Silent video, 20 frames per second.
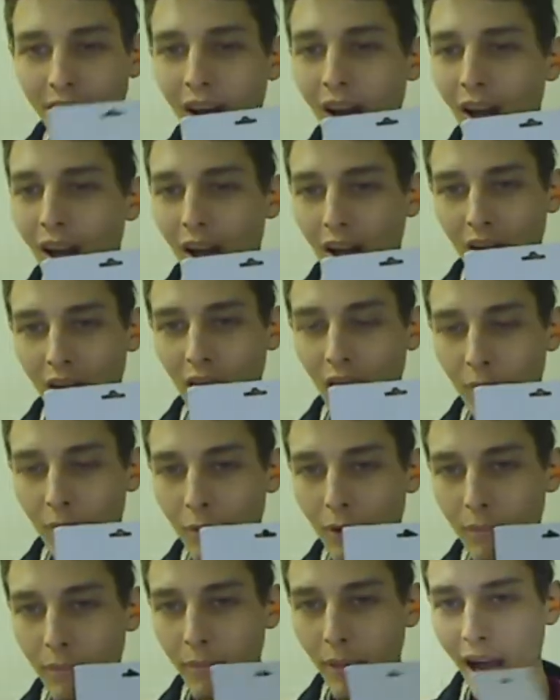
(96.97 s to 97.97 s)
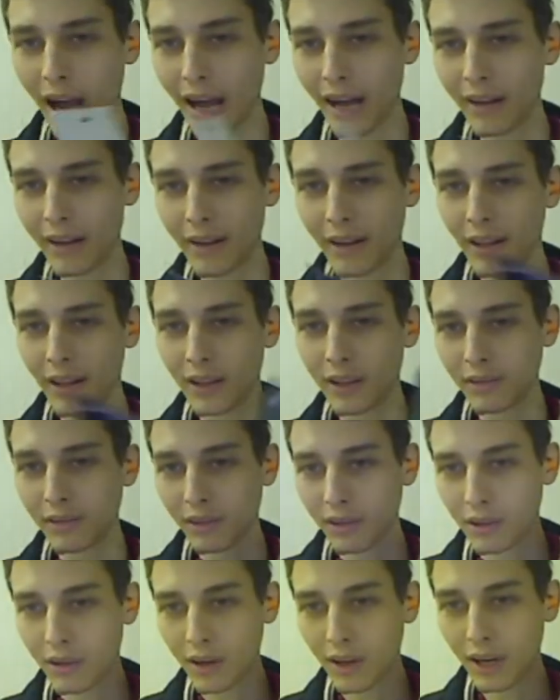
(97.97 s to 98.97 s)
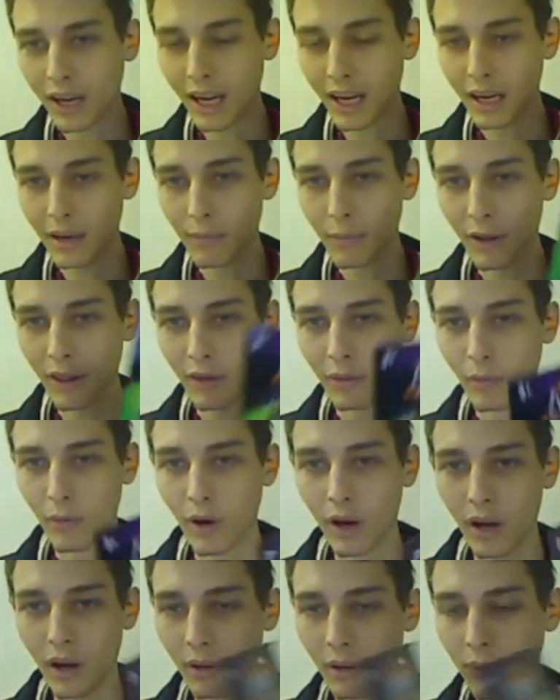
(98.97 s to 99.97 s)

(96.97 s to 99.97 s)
a cardboard back, so you could hang him on the wall.